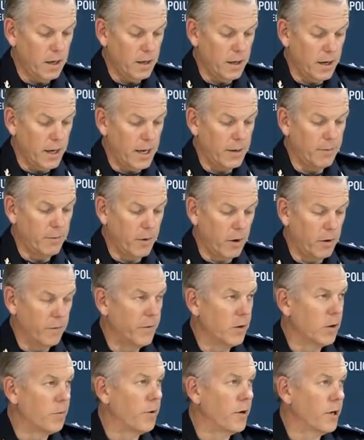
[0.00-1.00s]
The name of
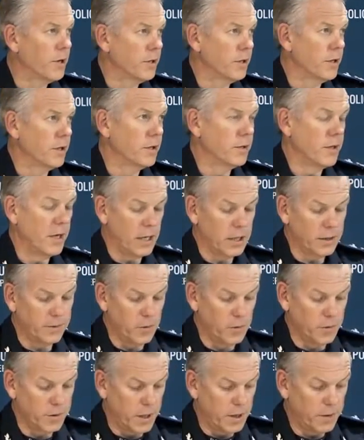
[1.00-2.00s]
the operation is Task
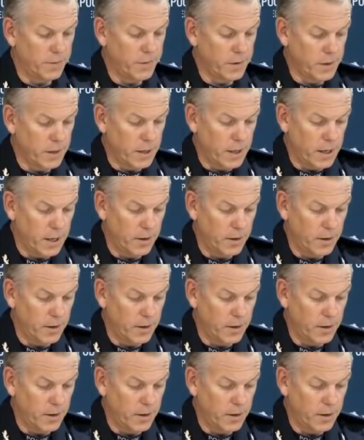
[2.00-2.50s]
Force Alpha